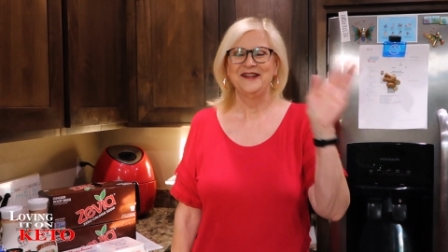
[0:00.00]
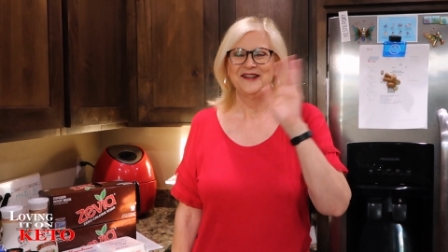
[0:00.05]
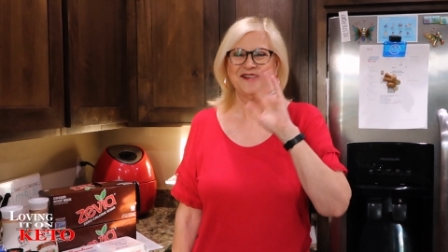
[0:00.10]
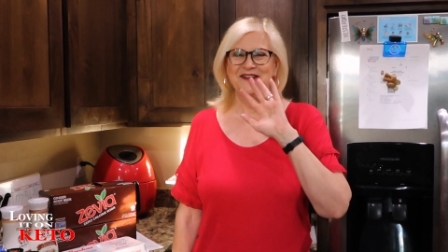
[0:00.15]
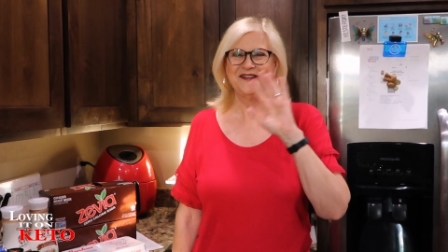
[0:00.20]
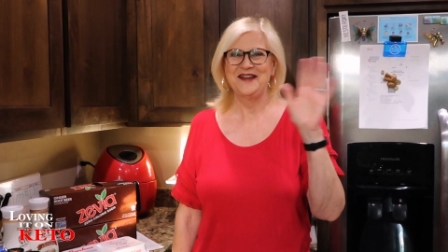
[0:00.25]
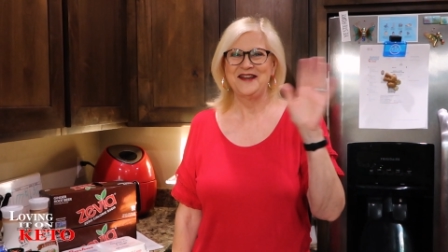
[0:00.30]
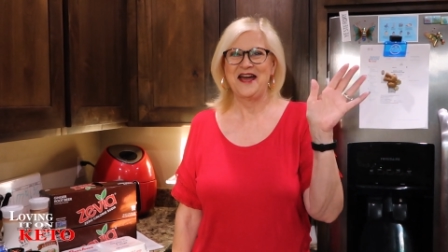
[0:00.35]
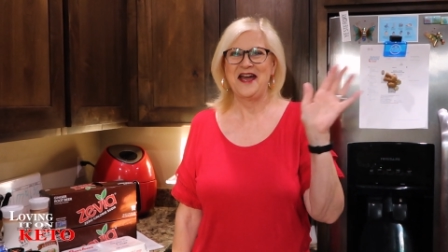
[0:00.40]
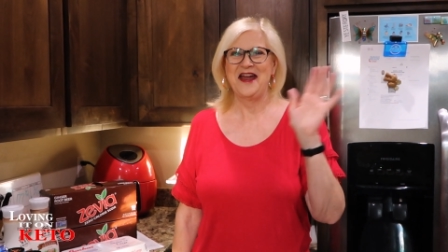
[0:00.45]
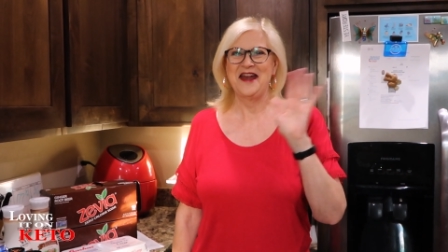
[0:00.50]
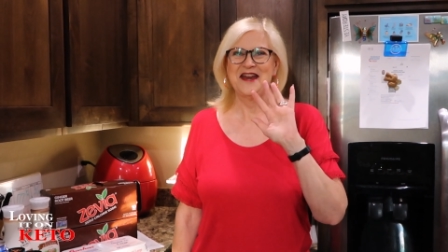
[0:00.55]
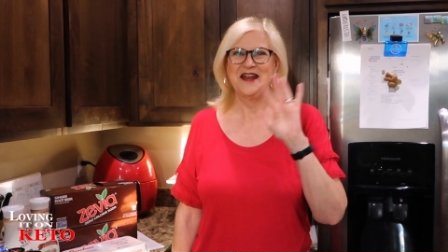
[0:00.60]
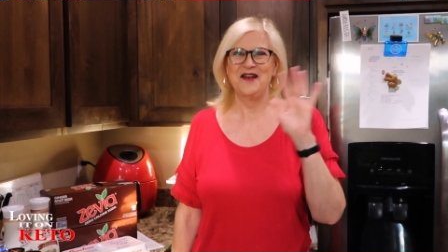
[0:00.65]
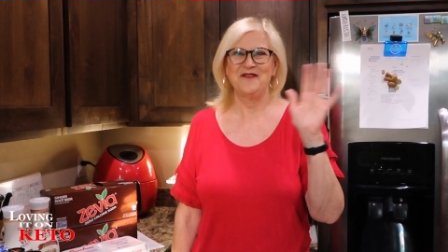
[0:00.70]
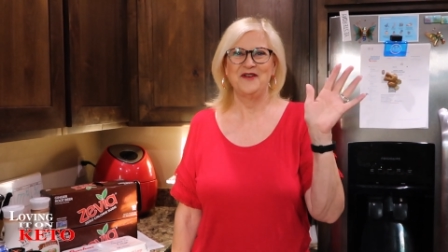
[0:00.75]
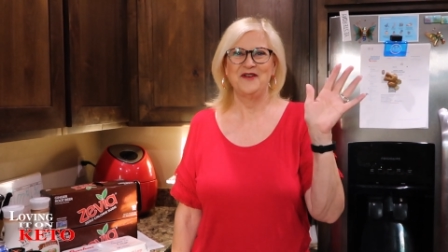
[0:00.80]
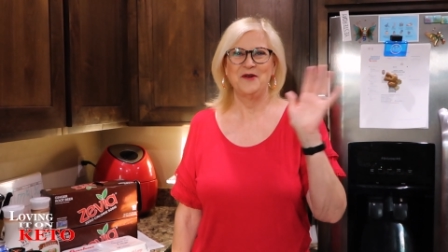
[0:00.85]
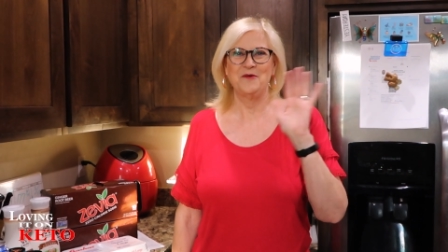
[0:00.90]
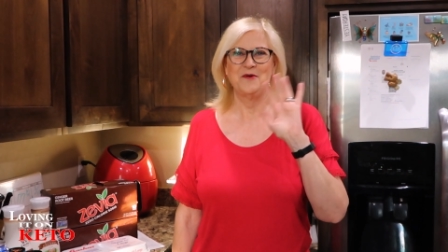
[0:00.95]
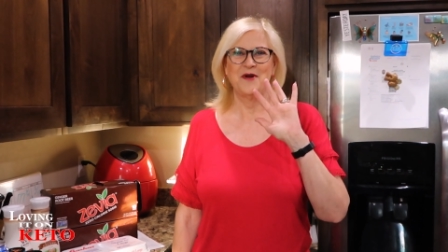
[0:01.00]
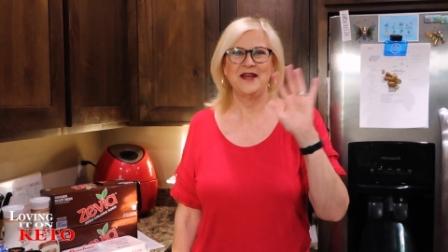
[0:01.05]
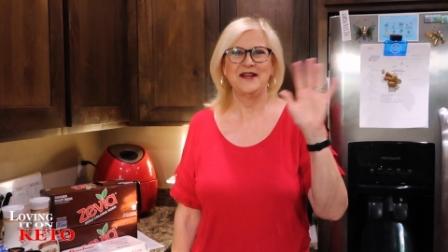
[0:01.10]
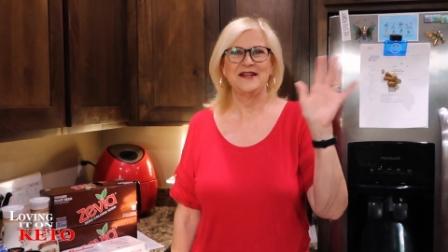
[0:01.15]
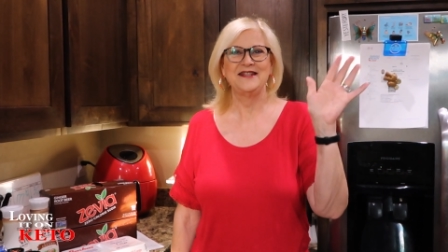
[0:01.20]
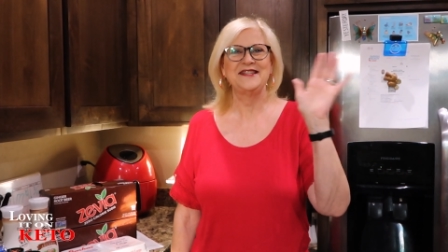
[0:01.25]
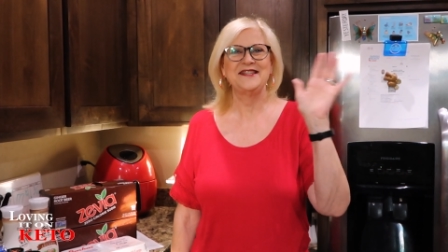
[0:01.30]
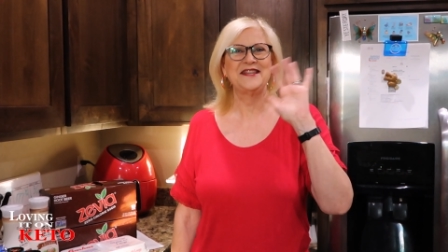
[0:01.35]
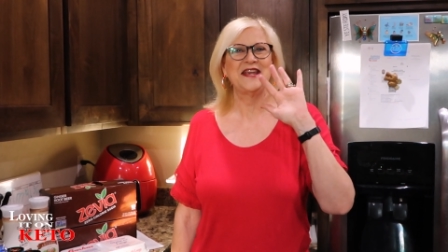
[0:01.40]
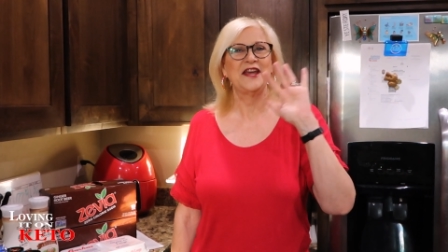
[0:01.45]
Good night,
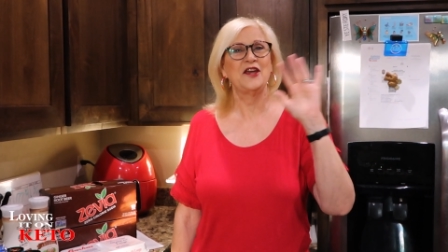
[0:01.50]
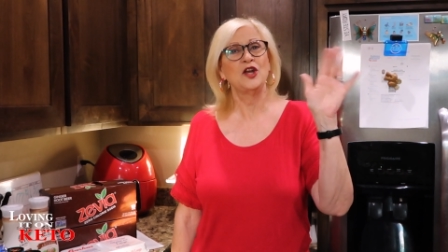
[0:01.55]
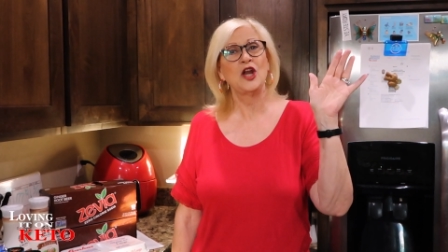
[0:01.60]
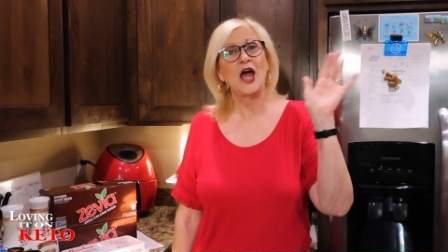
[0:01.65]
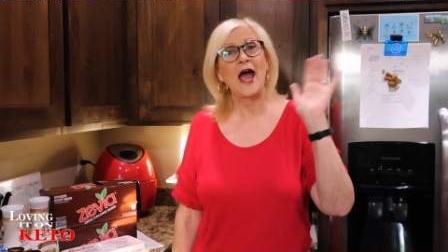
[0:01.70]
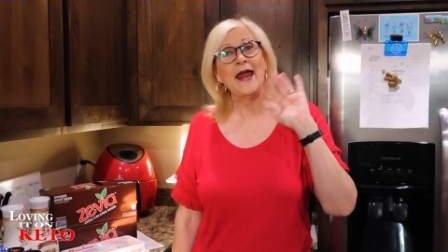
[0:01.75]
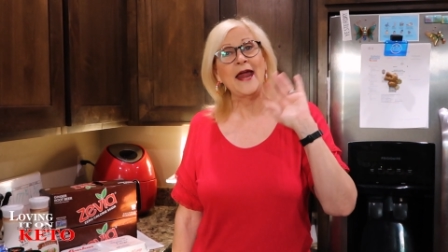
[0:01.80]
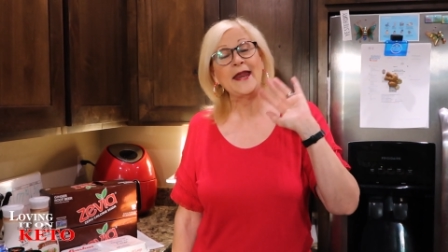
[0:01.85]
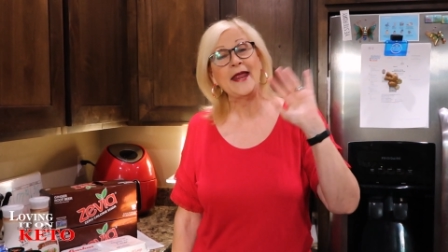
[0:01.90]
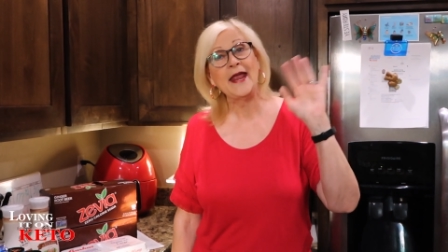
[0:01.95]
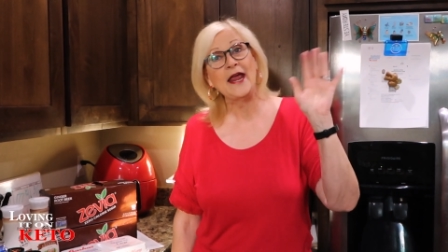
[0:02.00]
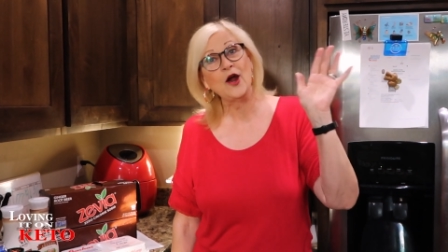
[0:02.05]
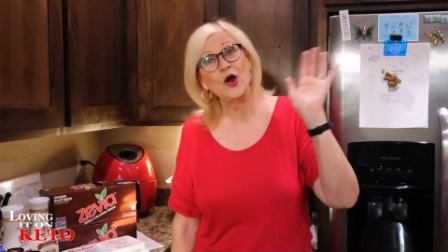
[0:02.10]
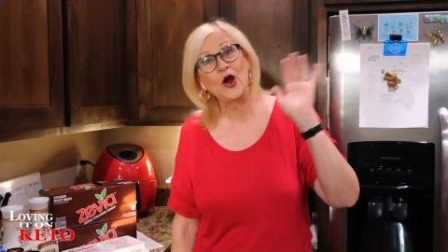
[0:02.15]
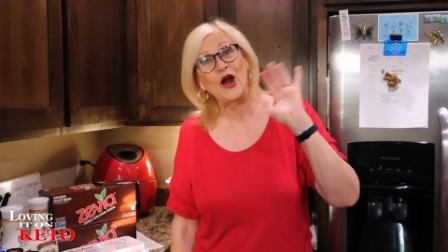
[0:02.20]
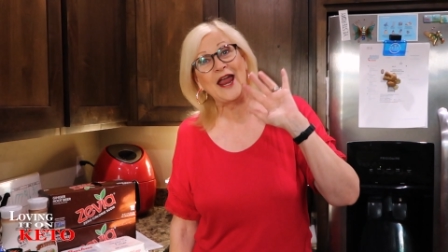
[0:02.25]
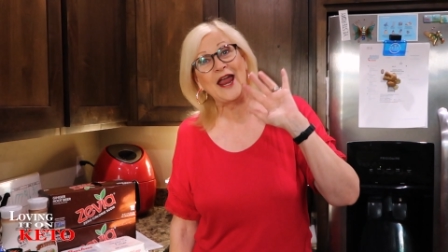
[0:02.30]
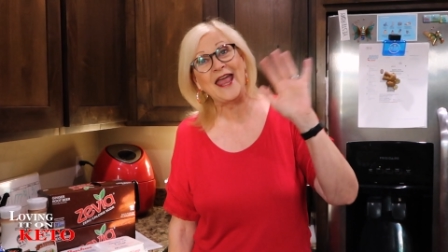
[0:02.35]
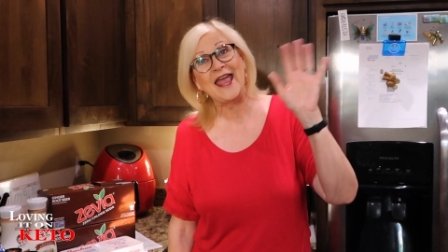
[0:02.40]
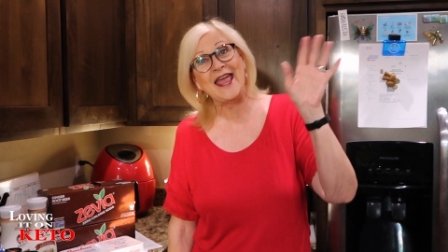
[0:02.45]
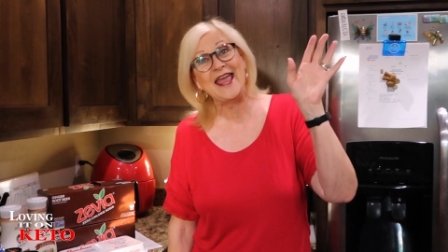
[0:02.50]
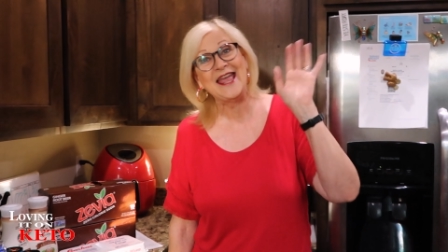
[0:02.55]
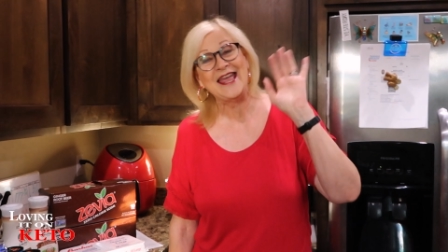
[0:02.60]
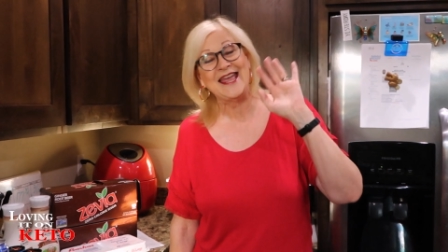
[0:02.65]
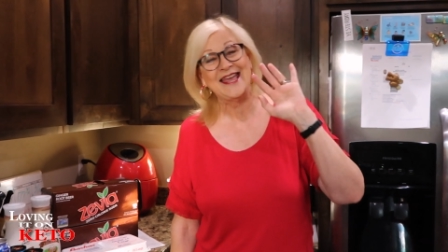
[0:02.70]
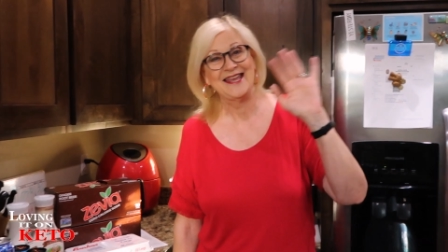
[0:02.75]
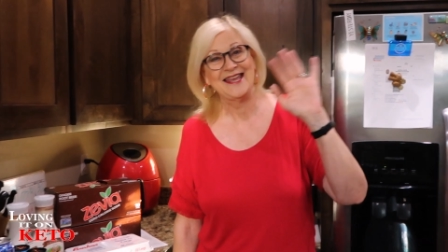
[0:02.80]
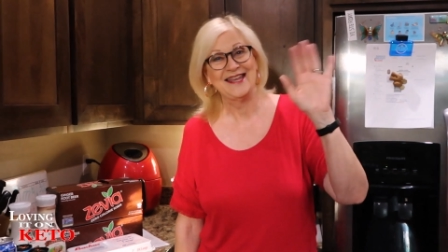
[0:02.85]
everyone. Say good night, Harry.